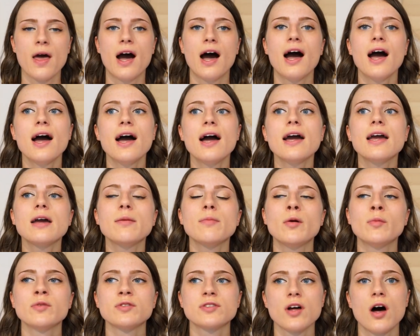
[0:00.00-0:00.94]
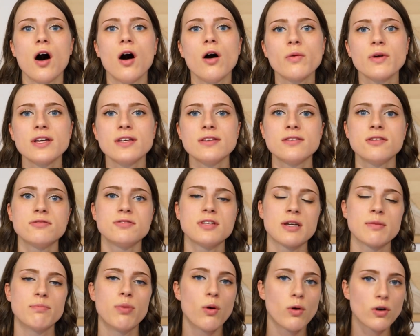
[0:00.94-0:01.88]
I am almost always
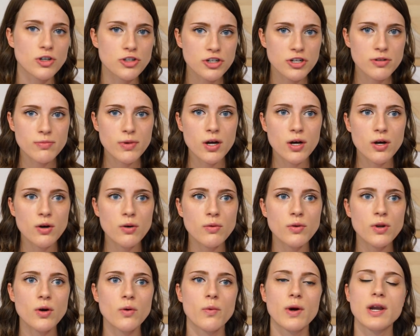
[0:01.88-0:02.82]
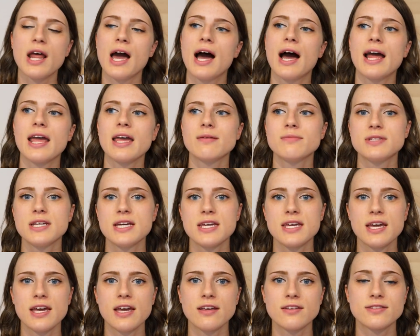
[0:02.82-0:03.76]
using portrait mode when I am
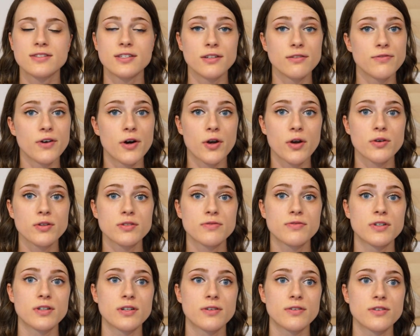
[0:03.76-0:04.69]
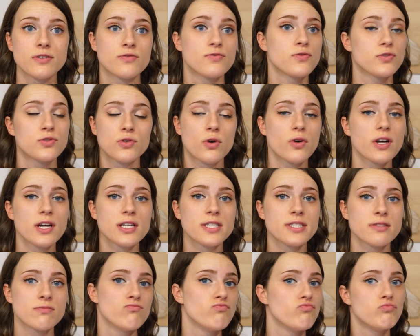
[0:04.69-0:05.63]
taking still photos for
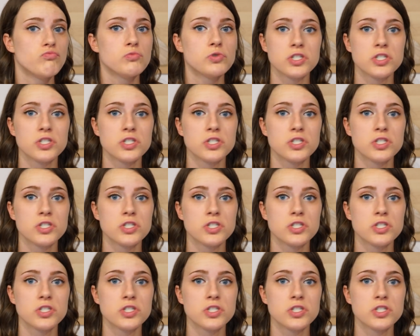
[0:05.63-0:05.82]
stories.